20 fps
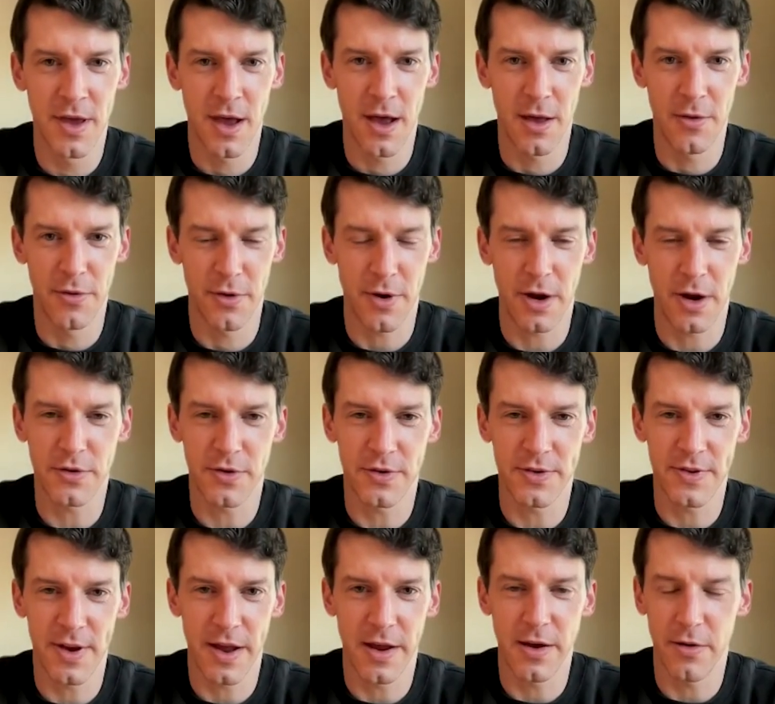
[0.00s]
Uh, the
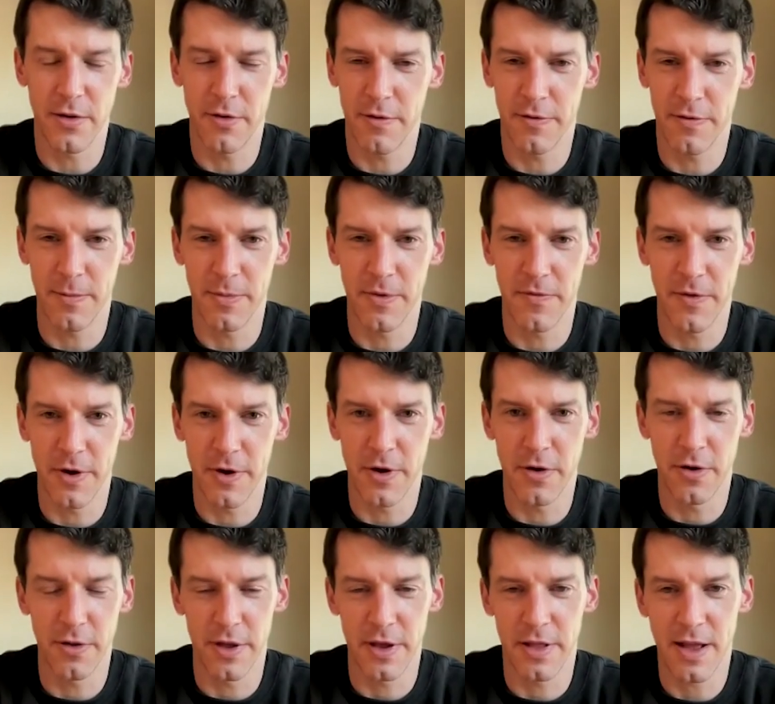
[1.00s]
graduates that I know are from the very
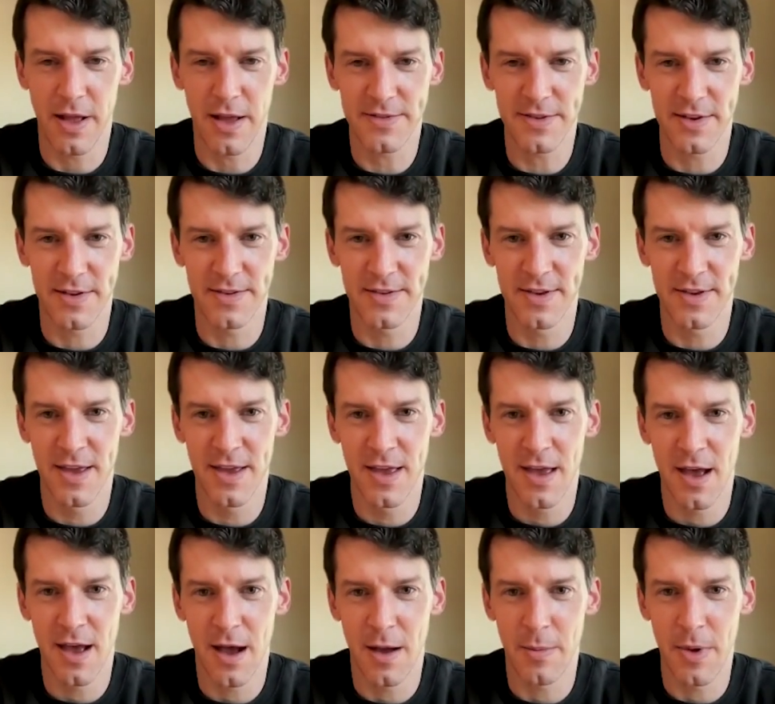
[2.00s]
early classes,
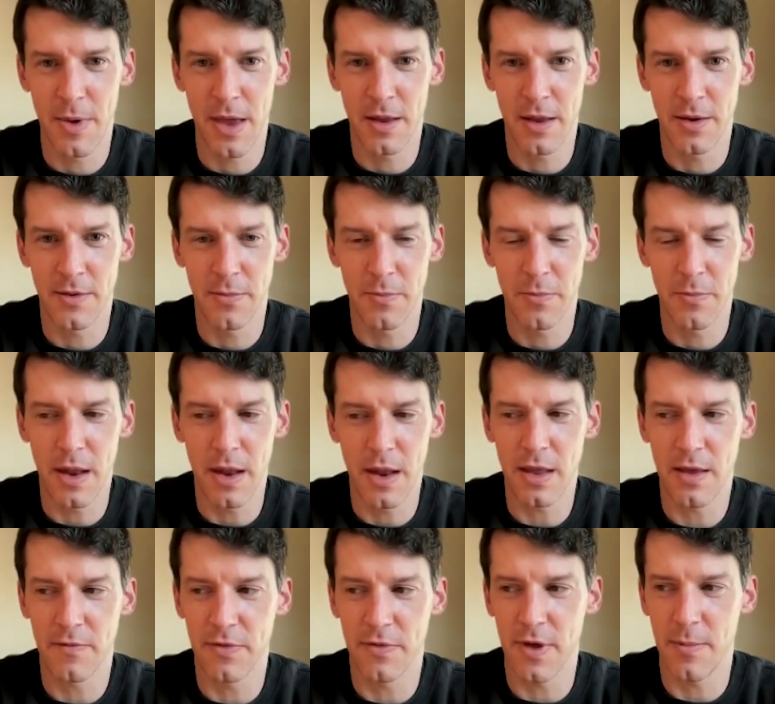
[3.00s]
um, and
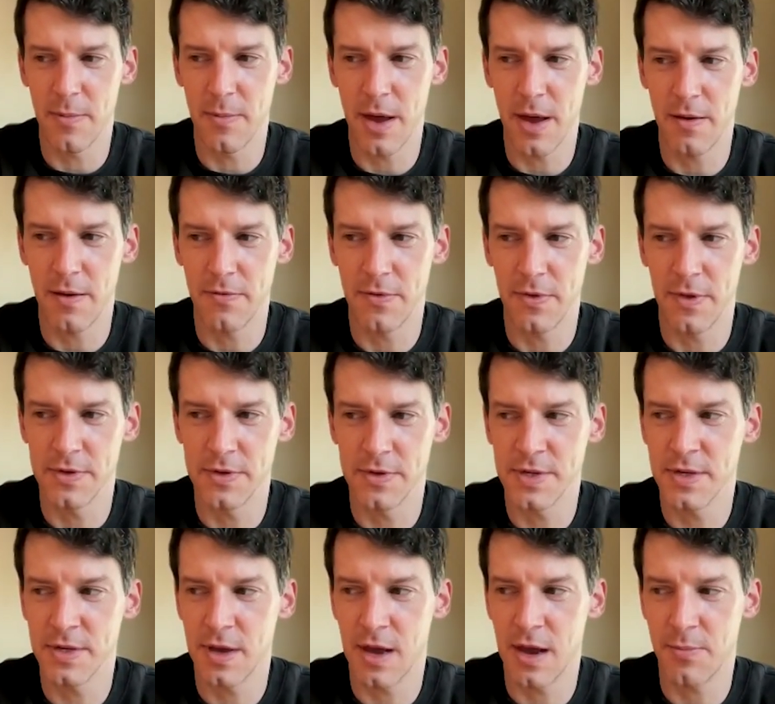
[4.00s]
many of them have
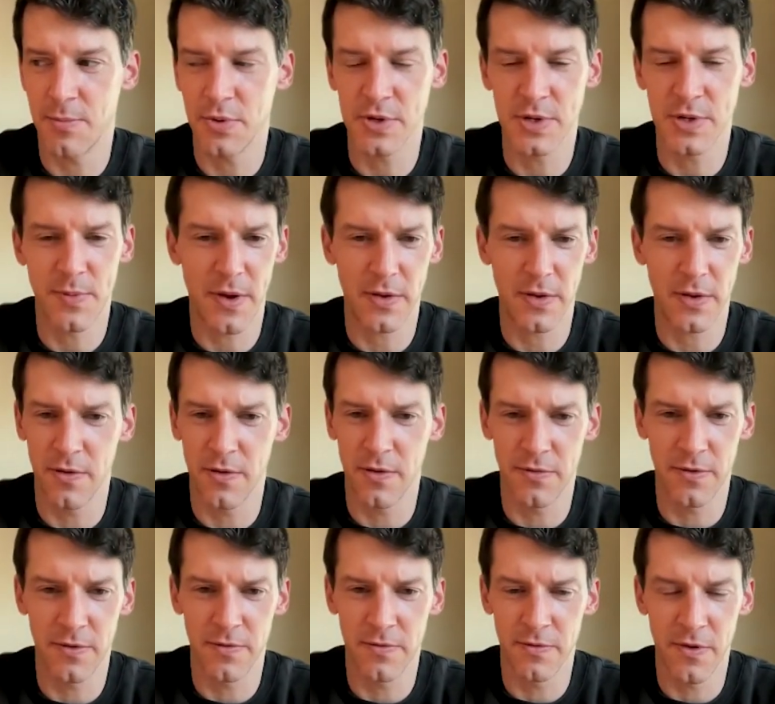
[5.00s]
this uh, perspective
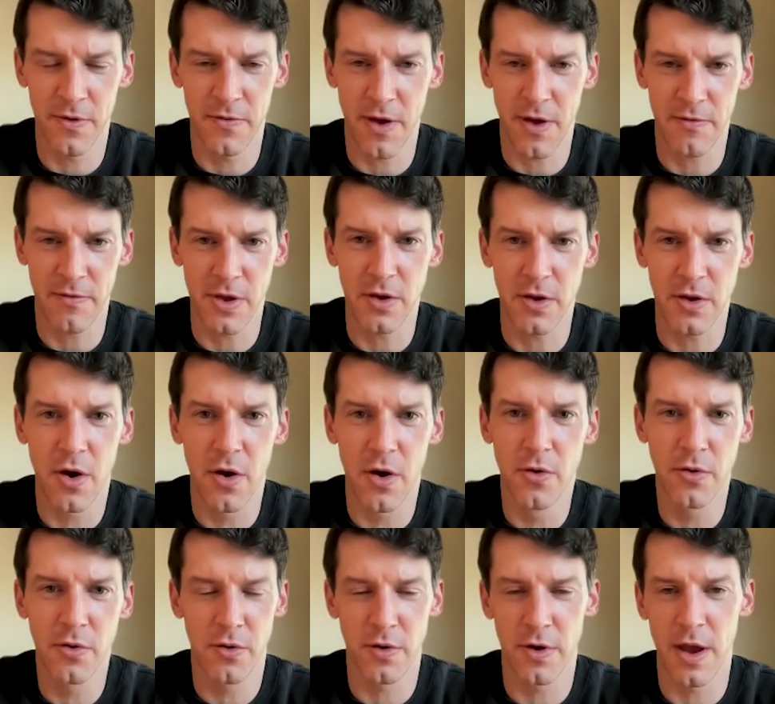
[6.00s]
of, of having
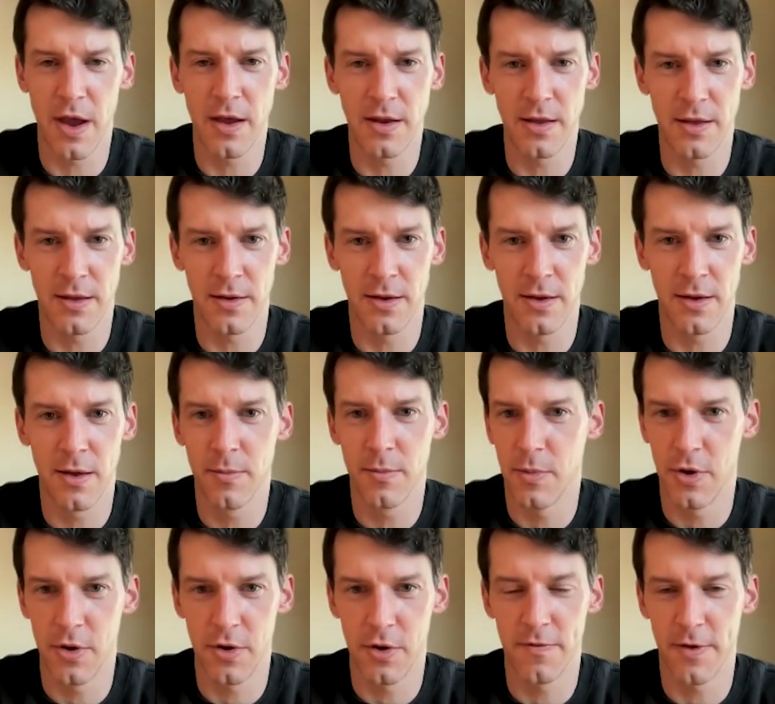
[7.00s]
co-created
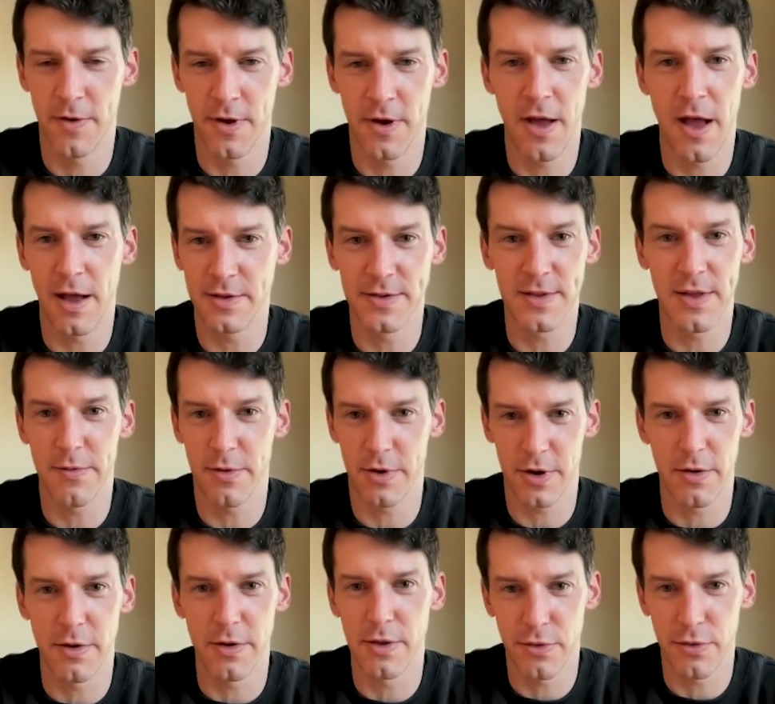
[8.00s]
Minerva as they were
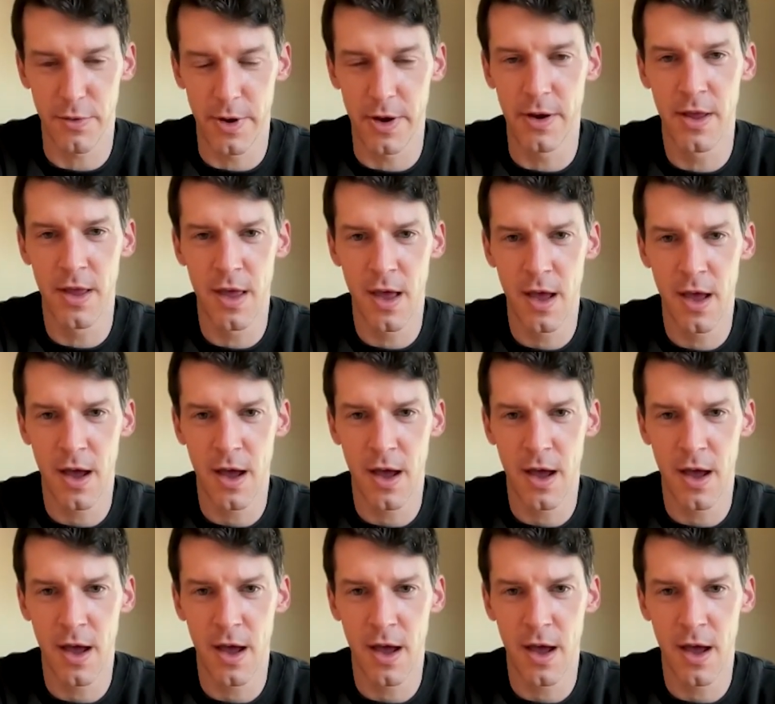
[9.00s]
going through it.